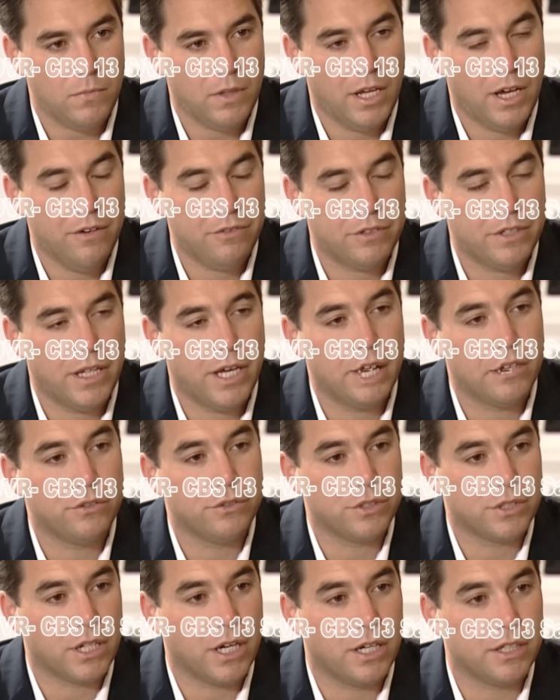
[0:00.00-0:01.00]
After that, it
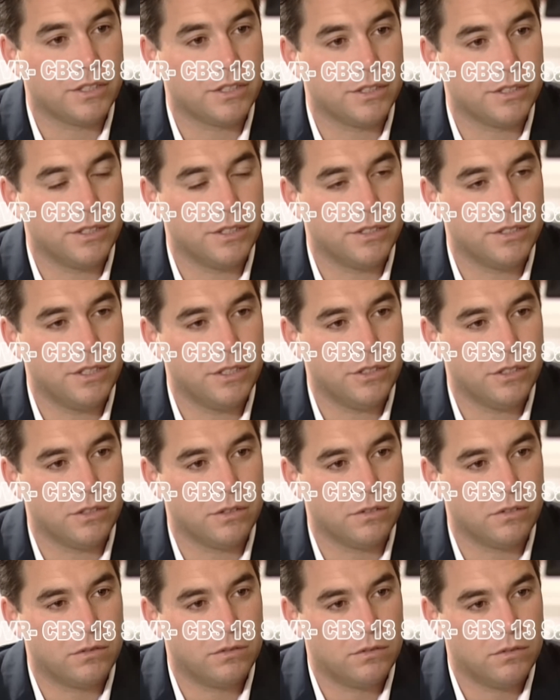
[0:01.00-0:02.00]
was a conscious decision
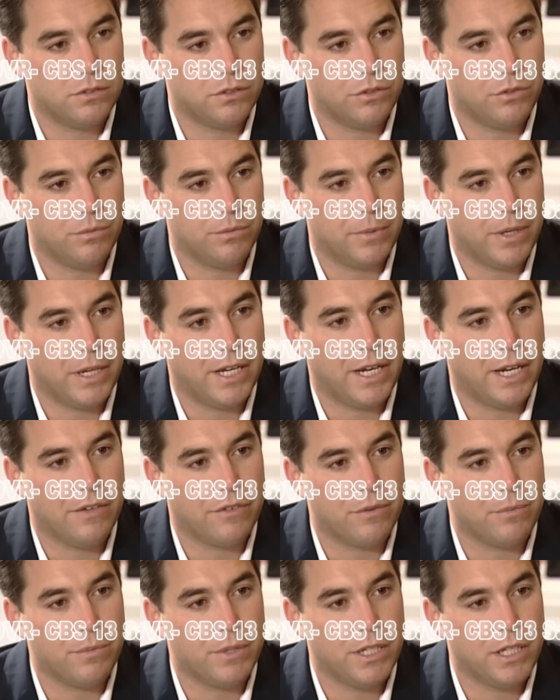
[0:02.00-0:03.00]
to remain out
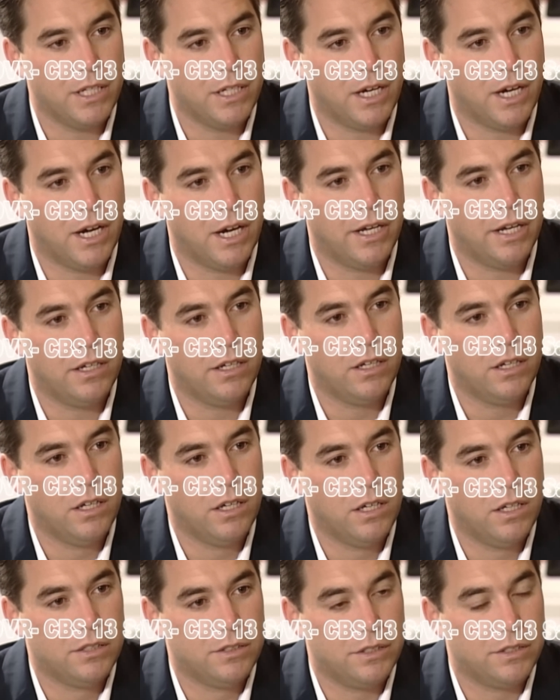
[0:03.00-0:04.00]
of the media eye,
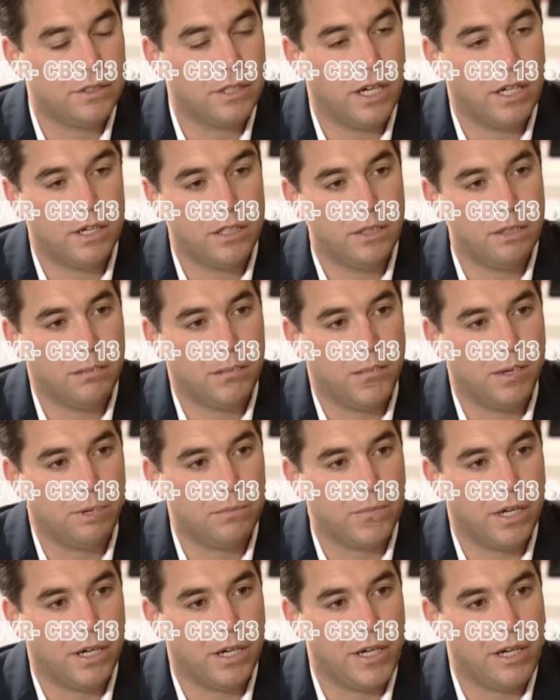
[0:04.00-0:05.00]
decided upon
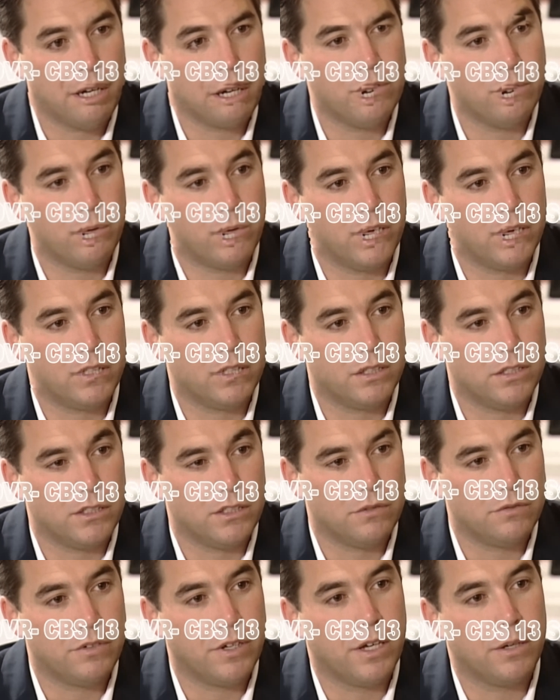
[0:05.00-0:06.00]
by everyone in
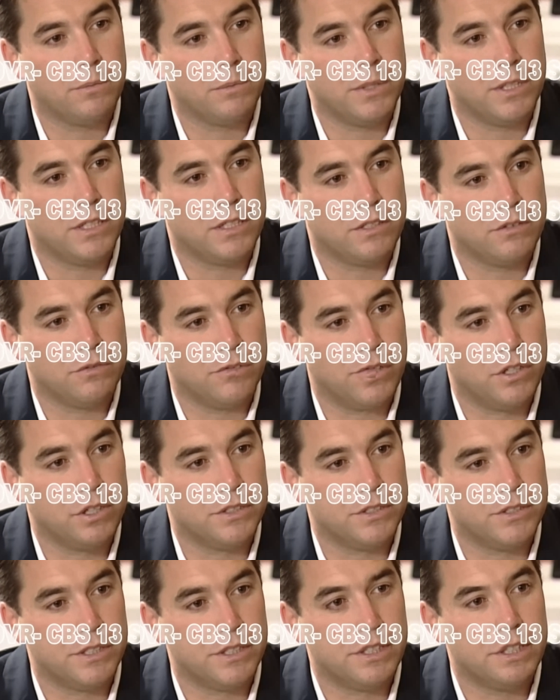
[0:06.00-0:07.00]
the family and the
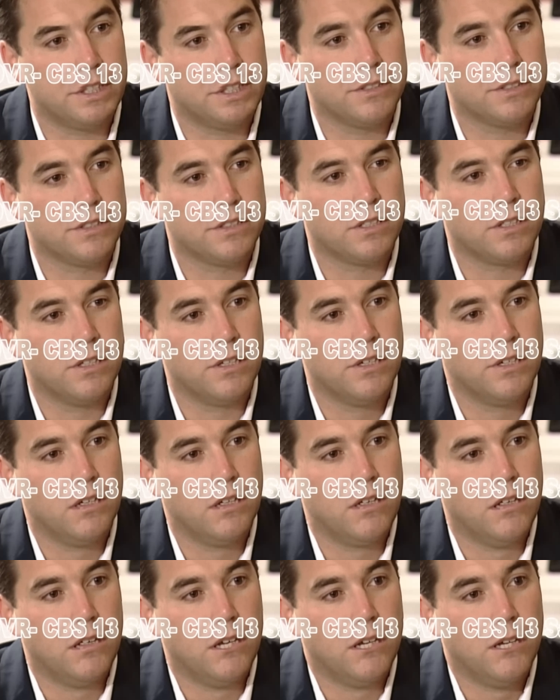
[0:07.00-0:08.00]
volunteers,
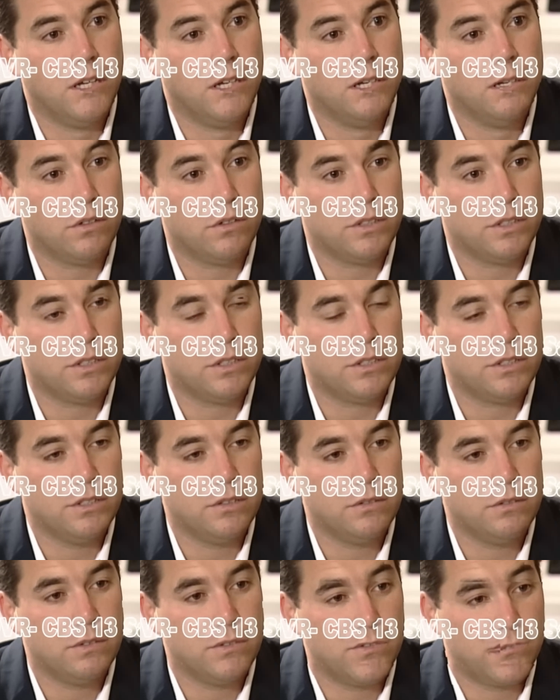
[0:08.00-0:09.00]
in order
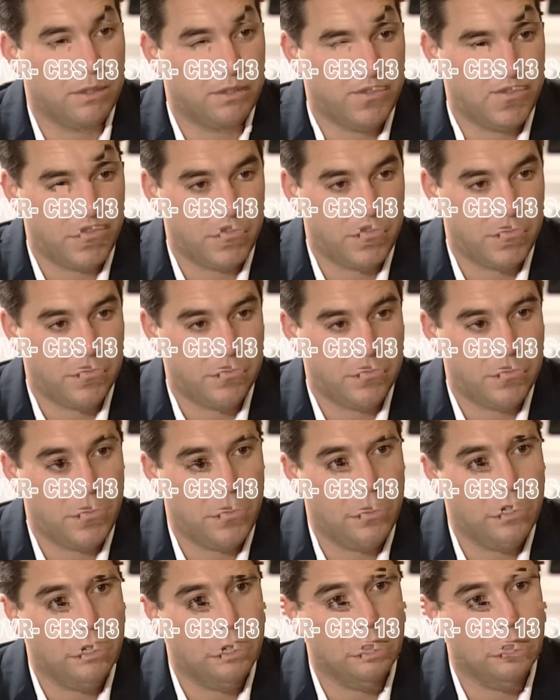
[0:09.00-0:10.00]
to, and I'm sorry to say
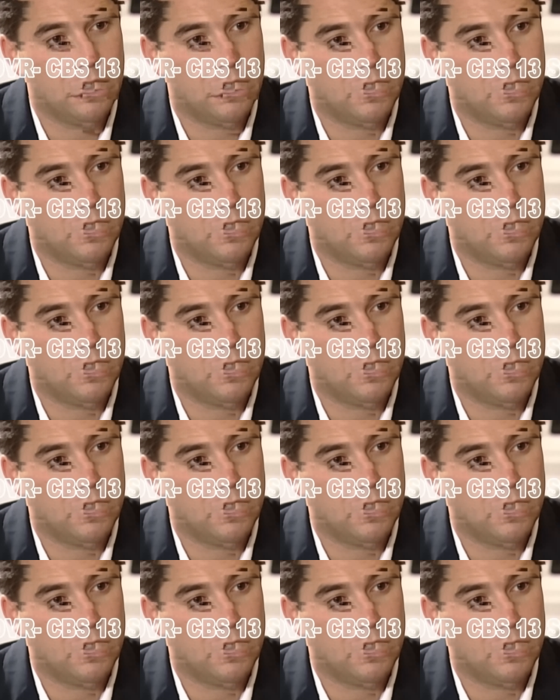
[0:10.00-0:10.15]
it